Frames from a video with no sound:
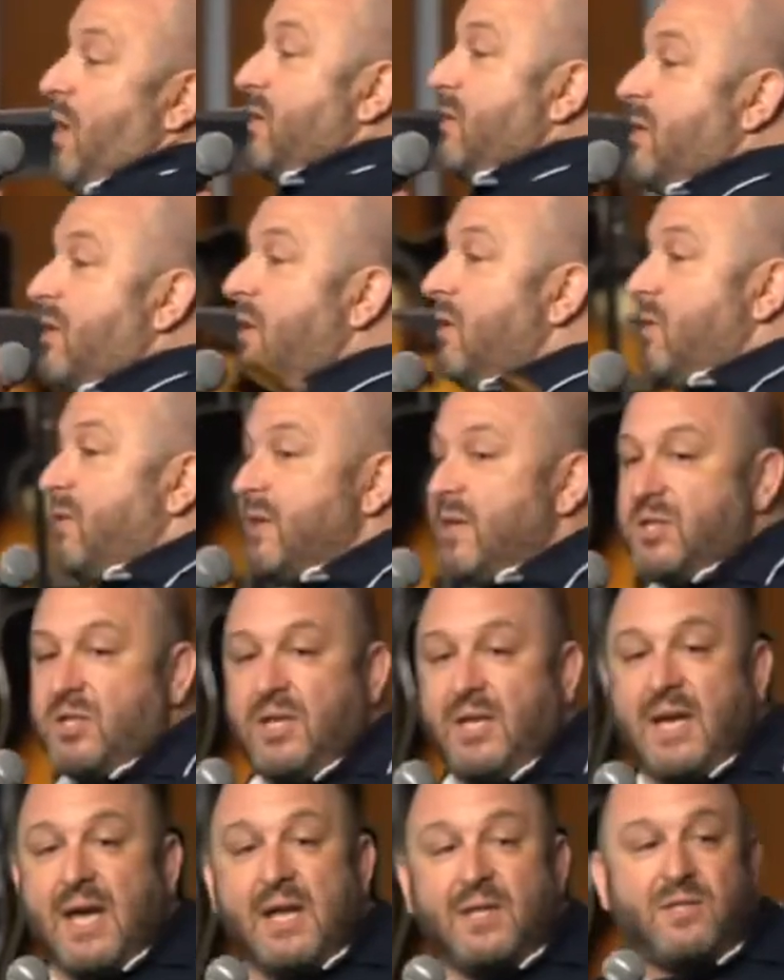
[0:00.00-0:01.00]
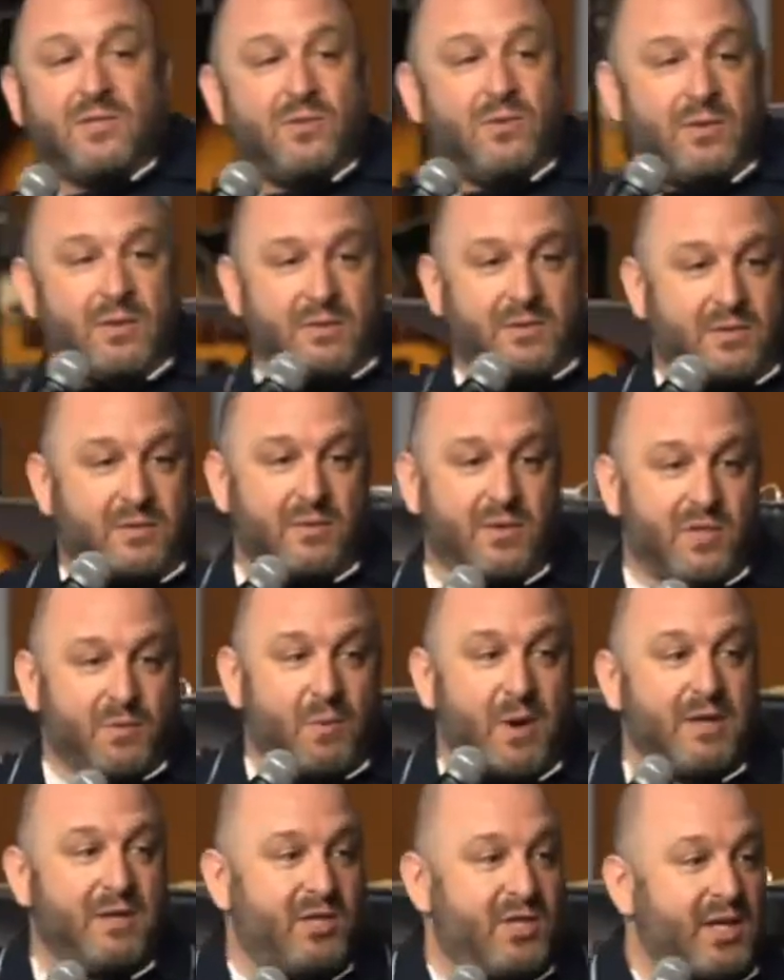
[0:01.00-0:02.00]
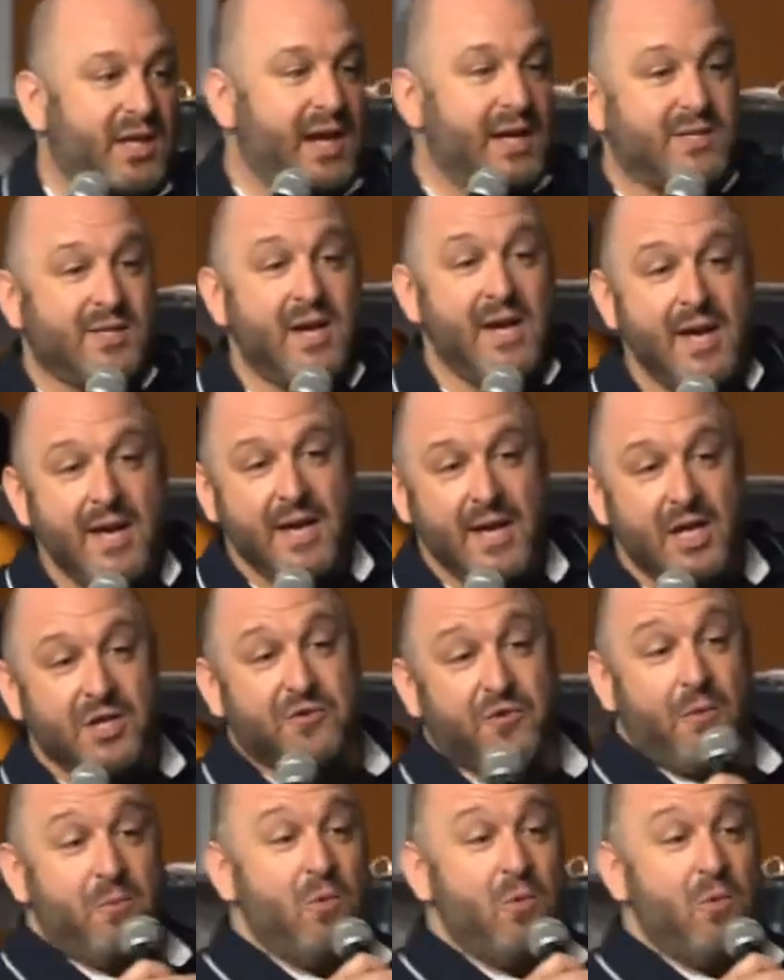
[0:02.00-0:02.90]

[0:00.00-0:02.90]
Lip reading: one cologne that she gets, or the spray that she gets, is